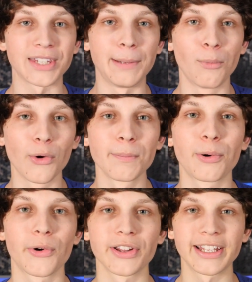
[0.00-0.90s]
and more
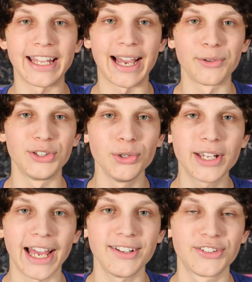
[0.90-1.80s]
importantly, how you
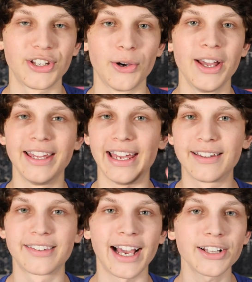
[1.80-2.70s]
can too,
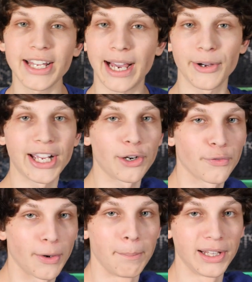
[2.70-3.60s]
exactly how I got
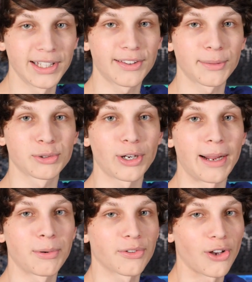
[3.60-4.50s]
over 1 million
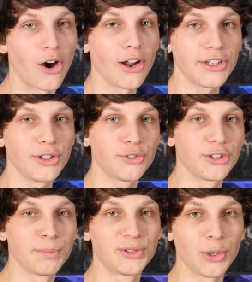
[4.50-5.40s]
subscribers on
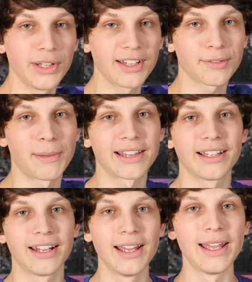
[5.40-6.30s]
YouTube doing this
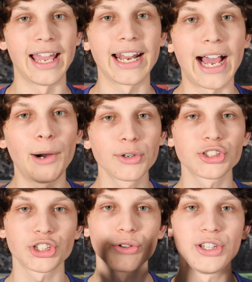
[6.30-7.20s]
method, and I want
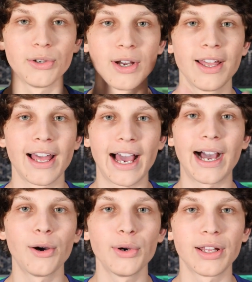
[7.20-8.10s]
to show you
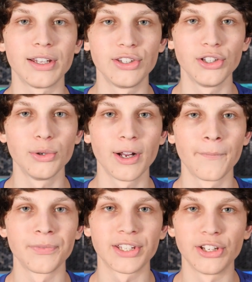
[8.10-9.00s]
how you
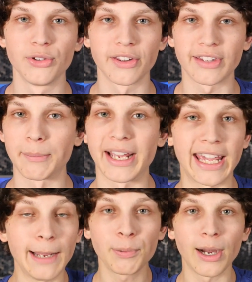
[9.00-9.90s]
can do the same. I
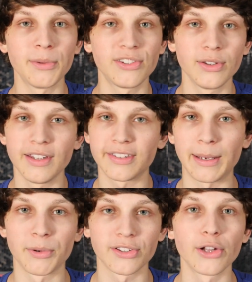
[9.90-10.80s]
can't promise you these
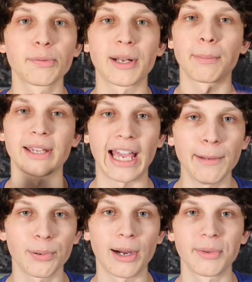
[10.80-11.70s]
same results, but I
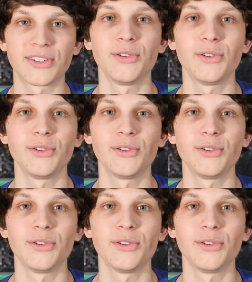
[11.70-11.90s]
can promise